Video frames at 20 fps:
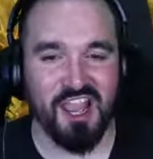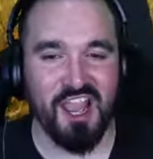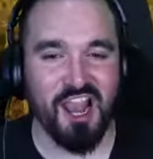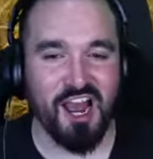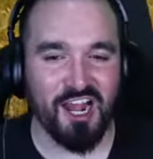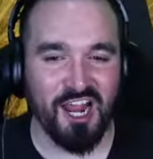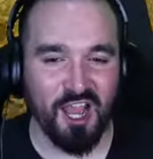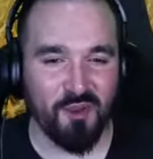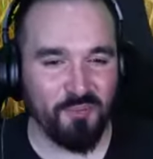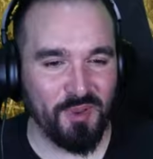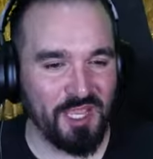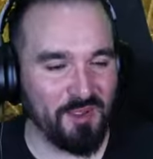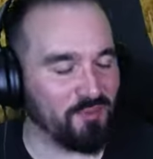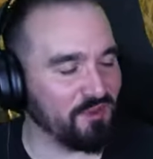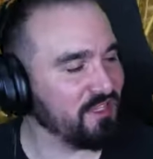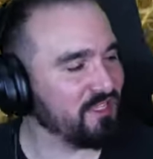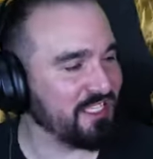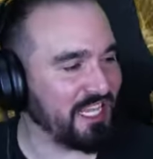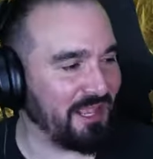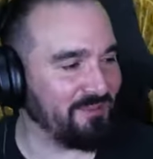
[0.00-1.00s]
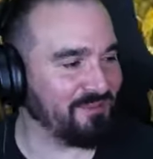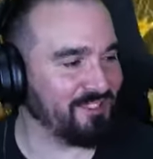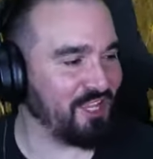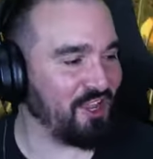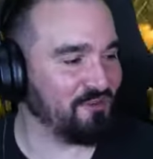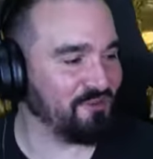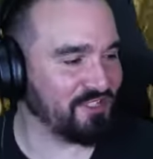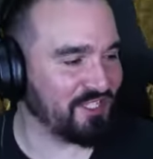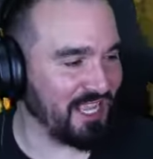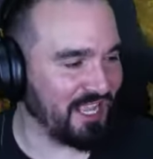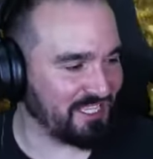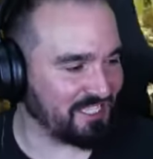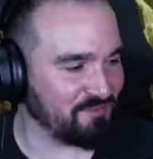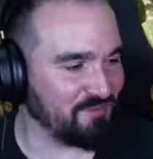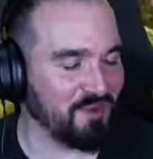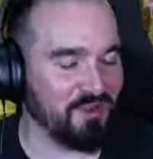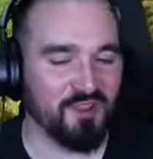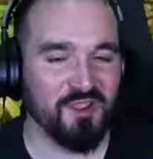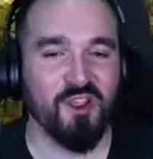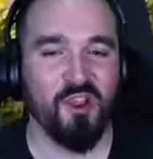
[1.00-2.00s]
a lot of people at the same time just asked
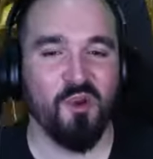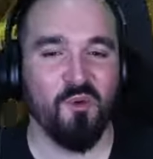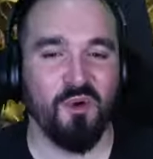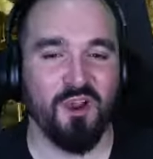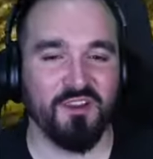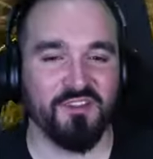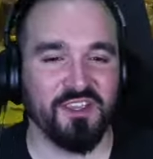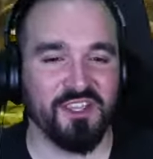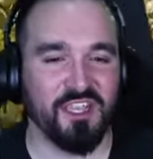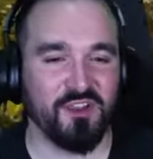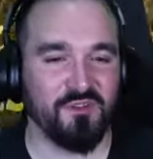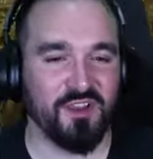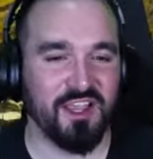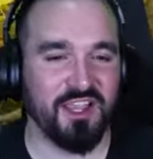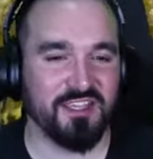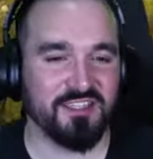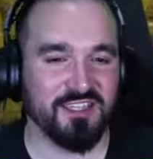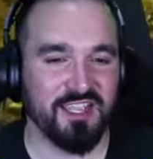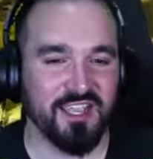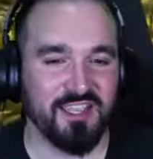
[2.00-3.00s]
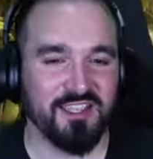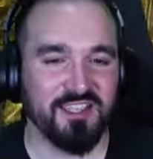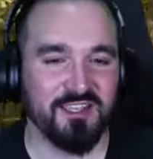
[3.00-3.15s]
me what I think of ASA.